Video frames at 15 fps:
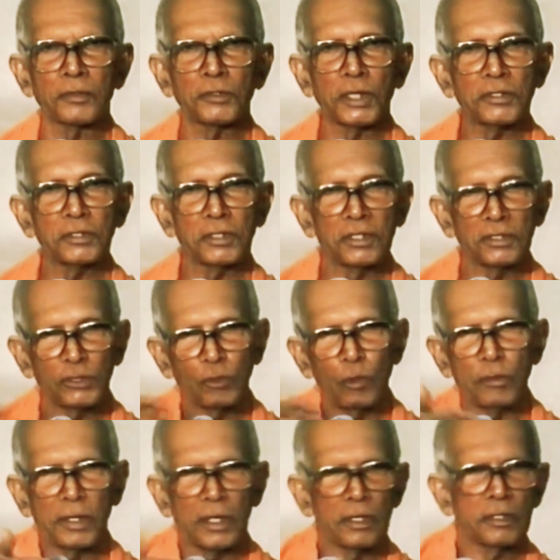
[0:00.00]
Such things you
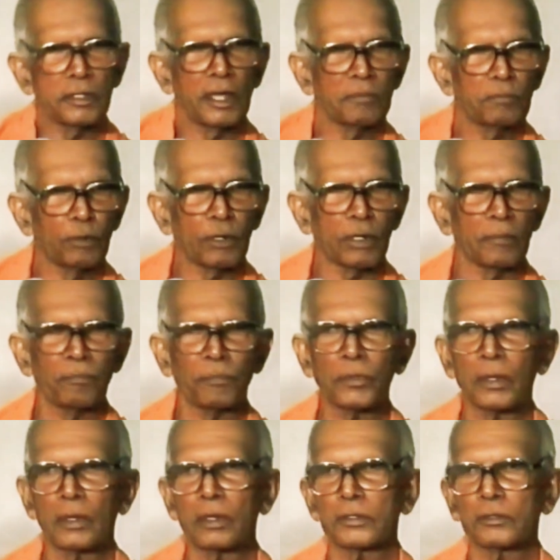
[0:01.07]
will get in that book.
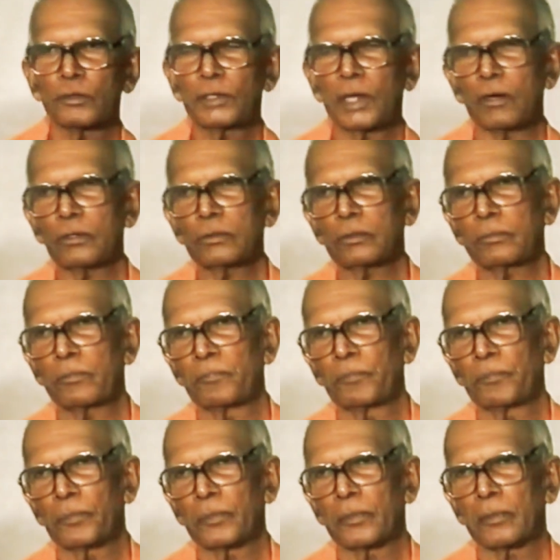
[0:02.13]
So now
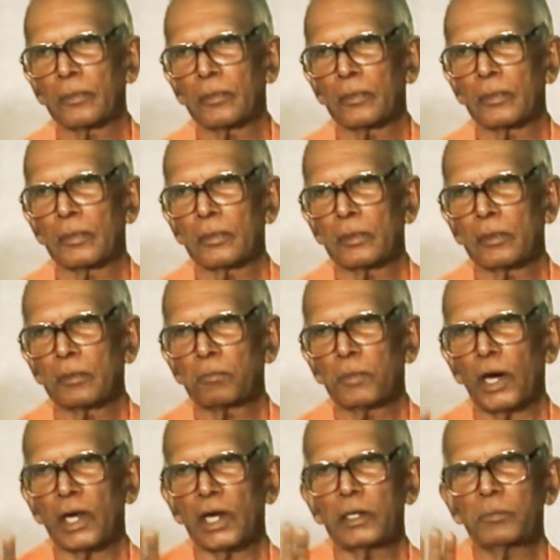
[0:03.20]

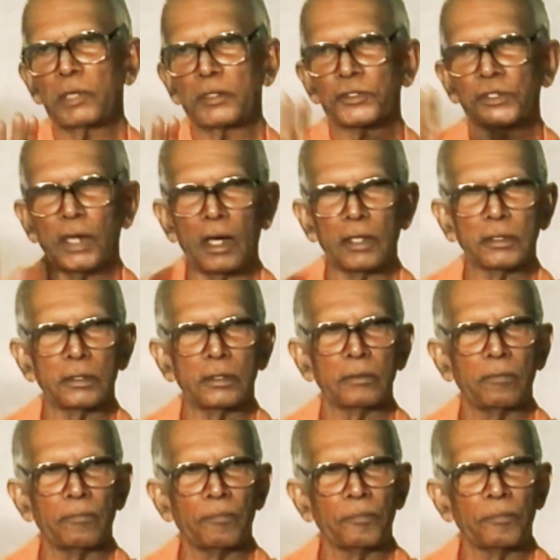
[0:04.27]
Parliament started.